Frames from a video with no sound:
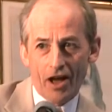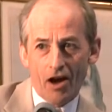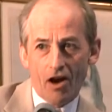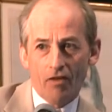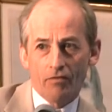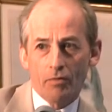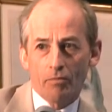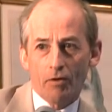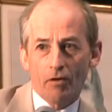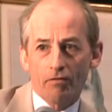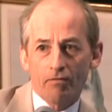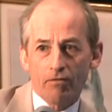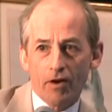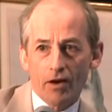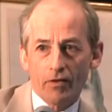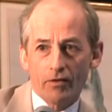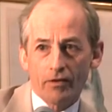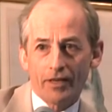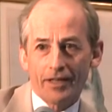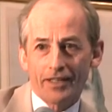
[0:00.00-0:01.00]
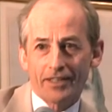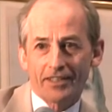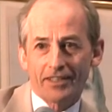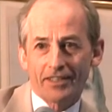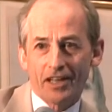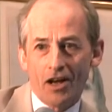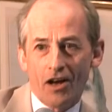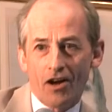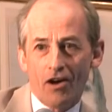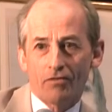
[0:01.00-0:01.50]
of the
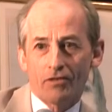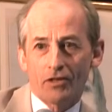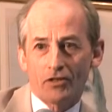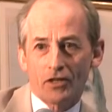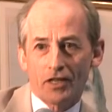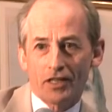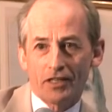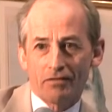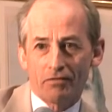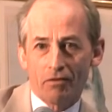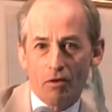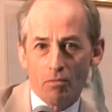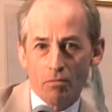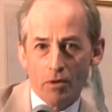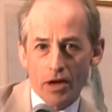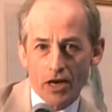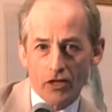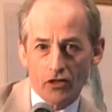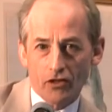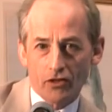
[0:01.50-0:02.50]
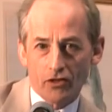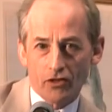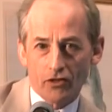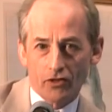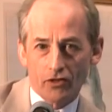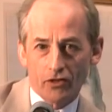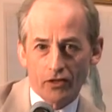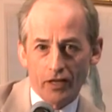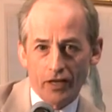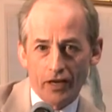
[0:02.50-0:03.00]
profoundness of the
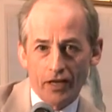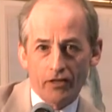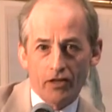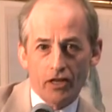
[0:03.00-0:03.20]
transformations